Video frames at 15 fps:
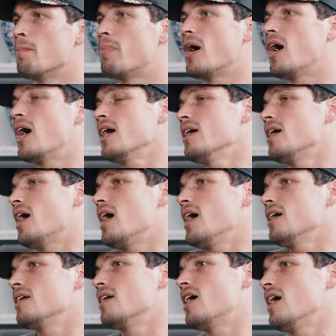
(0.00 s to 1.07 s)
but I,
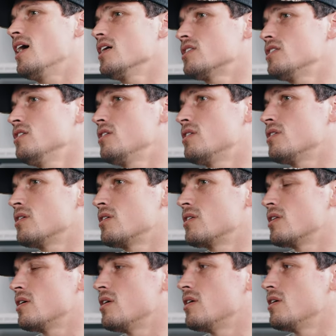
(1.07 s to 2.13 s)
I I actually
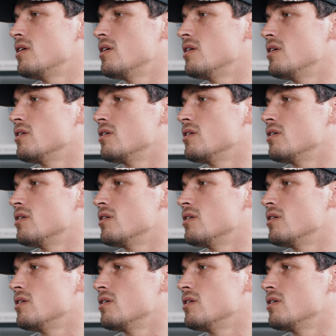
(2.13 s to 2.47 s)
think that